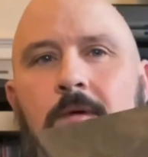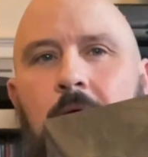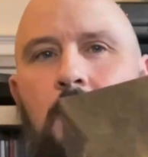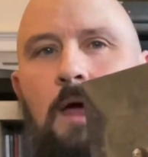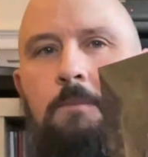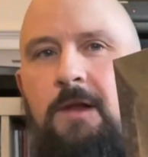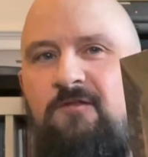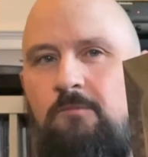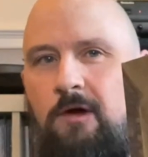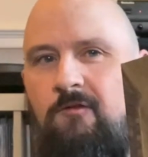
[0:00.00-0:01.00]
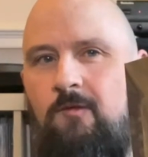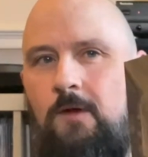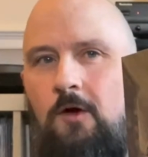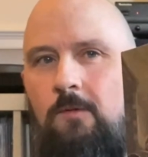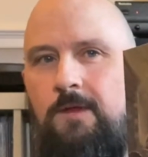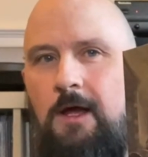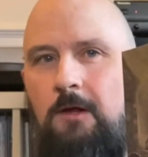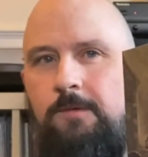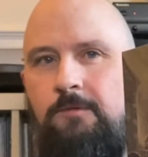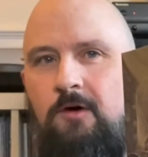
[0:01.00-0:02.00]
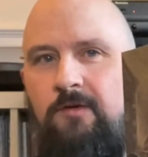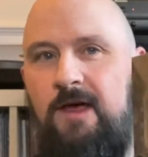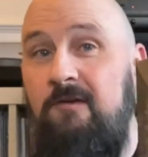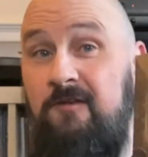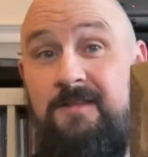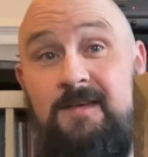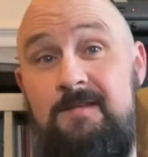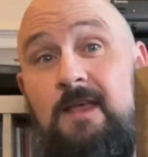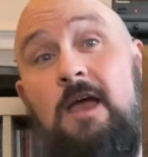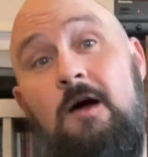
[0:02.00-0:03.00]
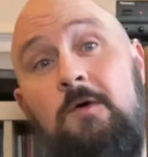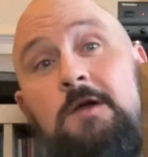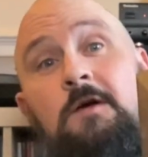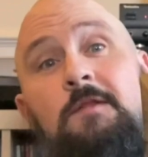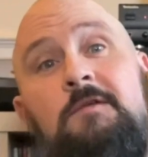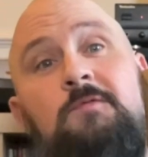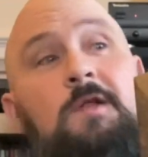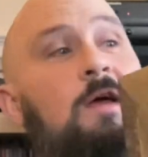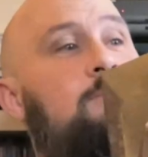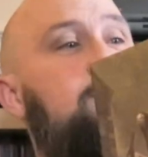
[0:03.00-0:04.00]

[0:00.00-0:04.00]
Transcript: a bit of a break from the norm of the album cover there. Fantastic artwork on this one, I have